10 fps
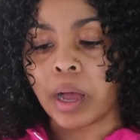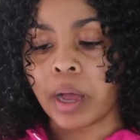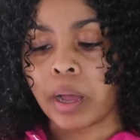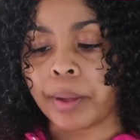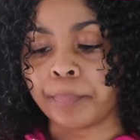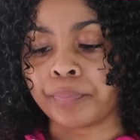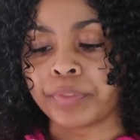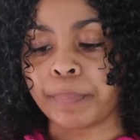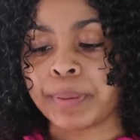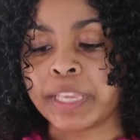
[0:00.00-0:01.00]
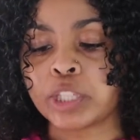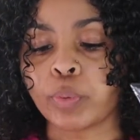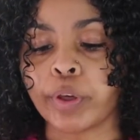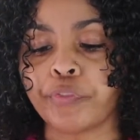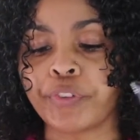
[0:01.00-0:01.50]
The
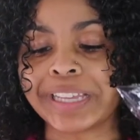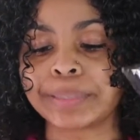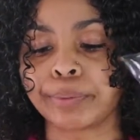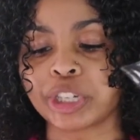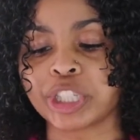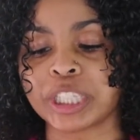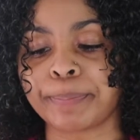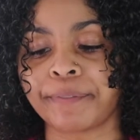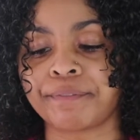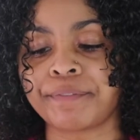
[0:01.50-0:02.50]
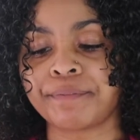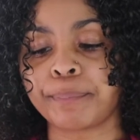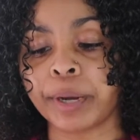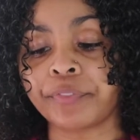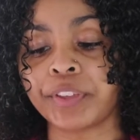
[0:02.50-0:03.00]
P12 face brush is
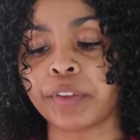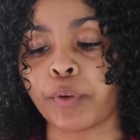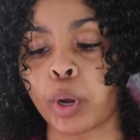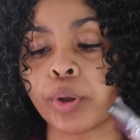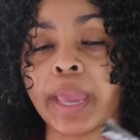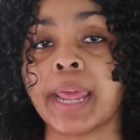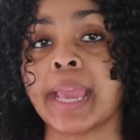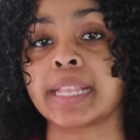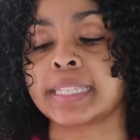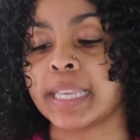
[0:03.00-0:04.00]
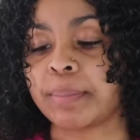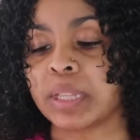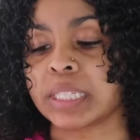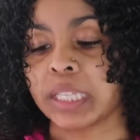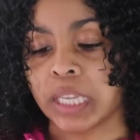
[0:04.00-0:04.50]
perfect for creating a
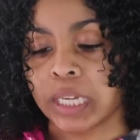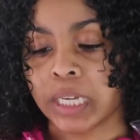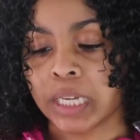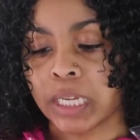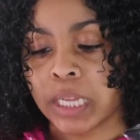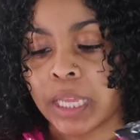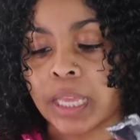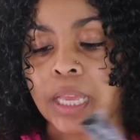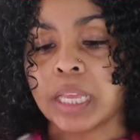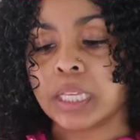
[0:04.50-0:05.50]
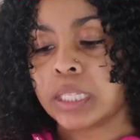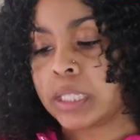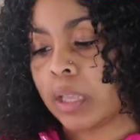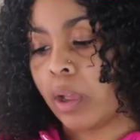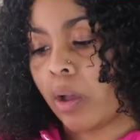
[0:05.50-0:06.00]
seamless look.
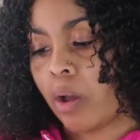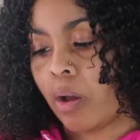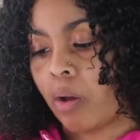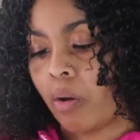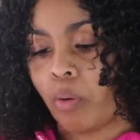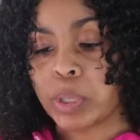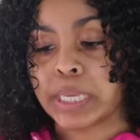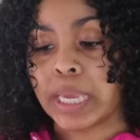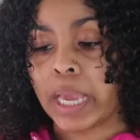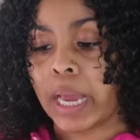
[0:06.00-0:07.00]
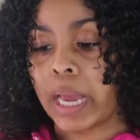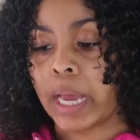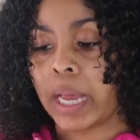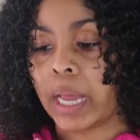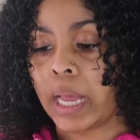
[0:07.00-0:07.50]
So
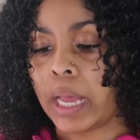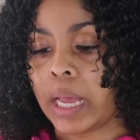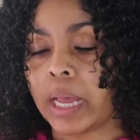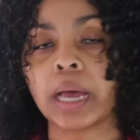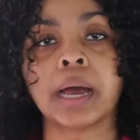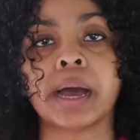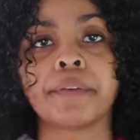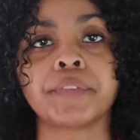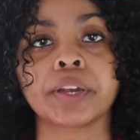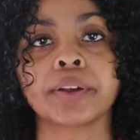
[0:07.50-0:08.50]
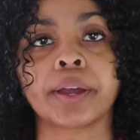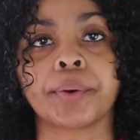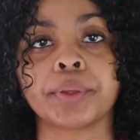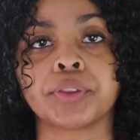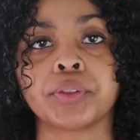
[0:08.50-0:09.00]
yeah, I'll figure
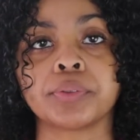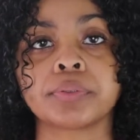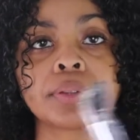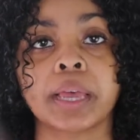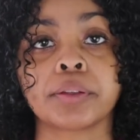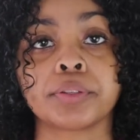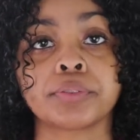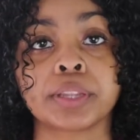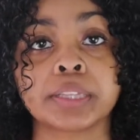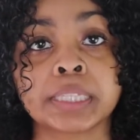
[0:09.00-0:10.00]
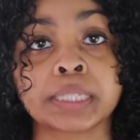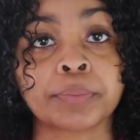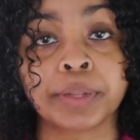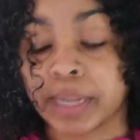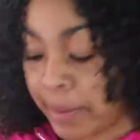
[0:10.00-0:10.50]
out how to use this
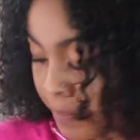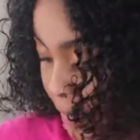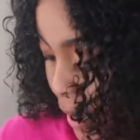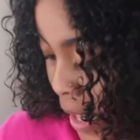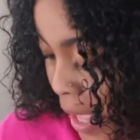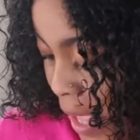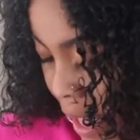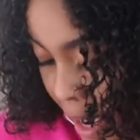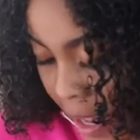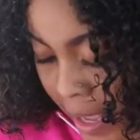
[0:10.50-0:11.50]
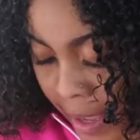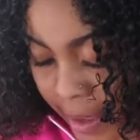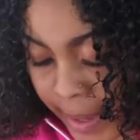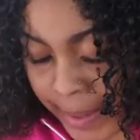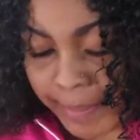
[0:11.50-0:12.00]
one day.
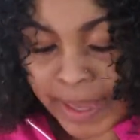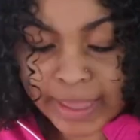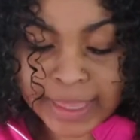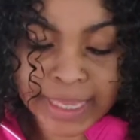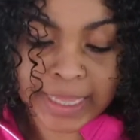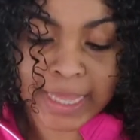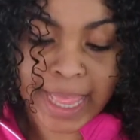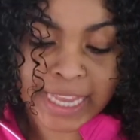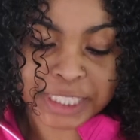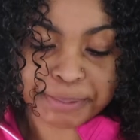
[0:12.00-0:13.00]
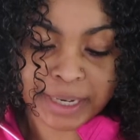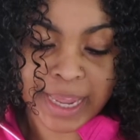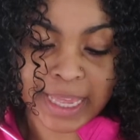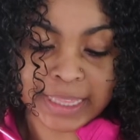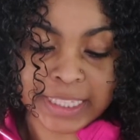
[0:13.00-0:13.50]
And then last but
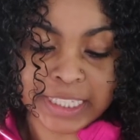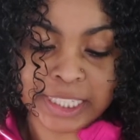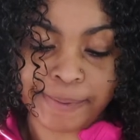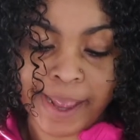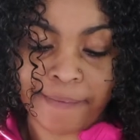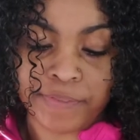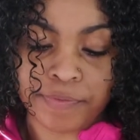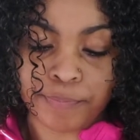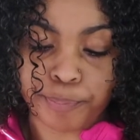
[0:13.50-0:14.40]
not least, we have